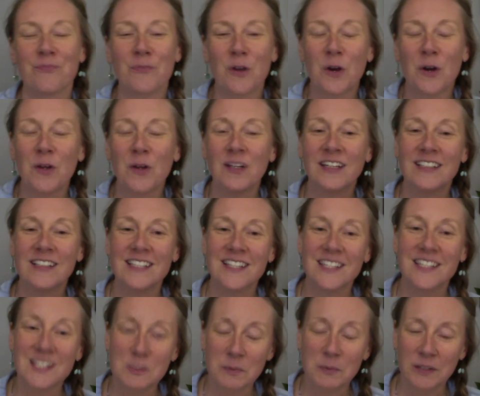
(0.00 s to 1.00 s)
they're all linked to
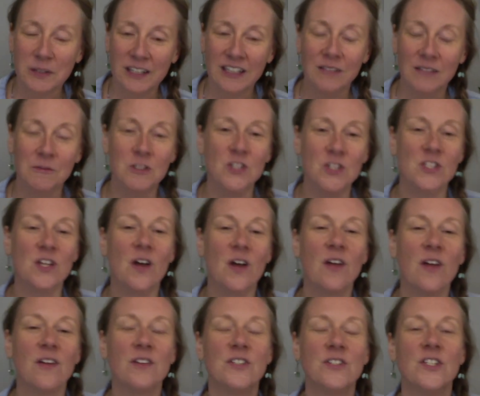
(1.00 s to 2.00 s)
the spleen, which is
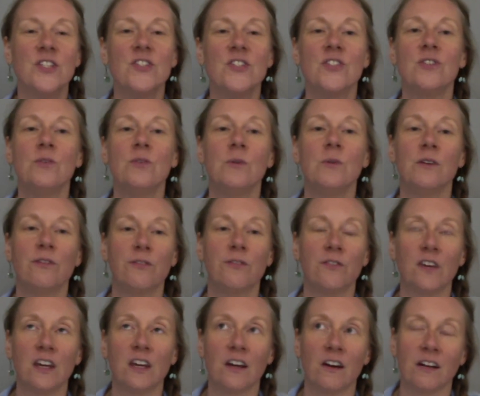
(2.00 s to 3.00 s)
all to do with
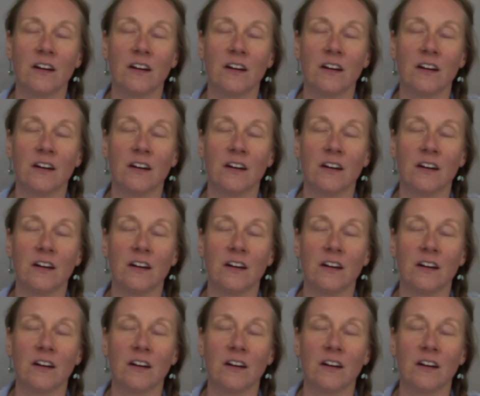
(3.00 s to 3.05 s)
fear.